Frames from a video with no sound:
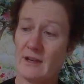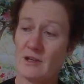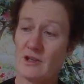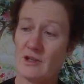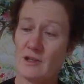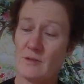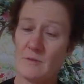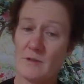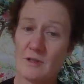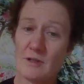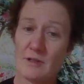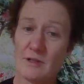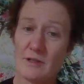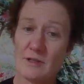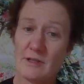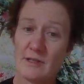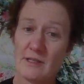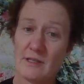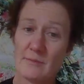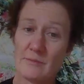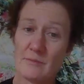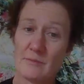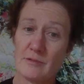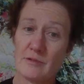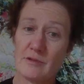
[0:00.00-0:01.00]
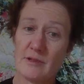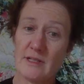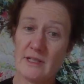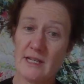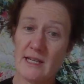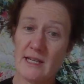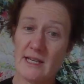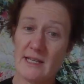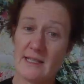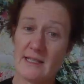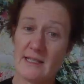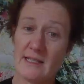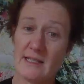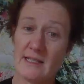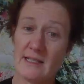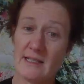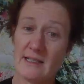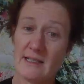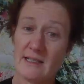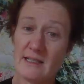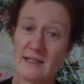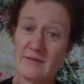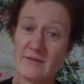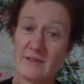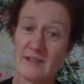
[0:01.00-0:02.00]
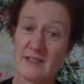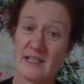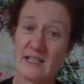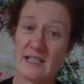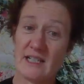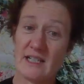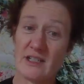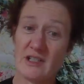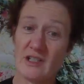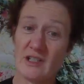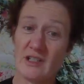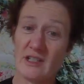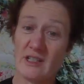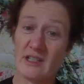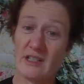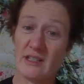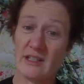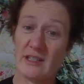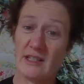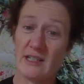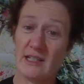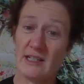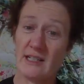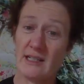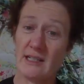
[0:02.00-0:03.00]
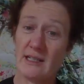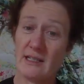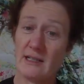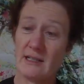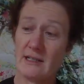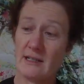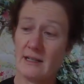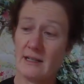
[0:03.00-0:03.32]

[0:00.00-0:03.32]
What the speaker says: To be honest, I'm pretty hesitant to even touch this thing,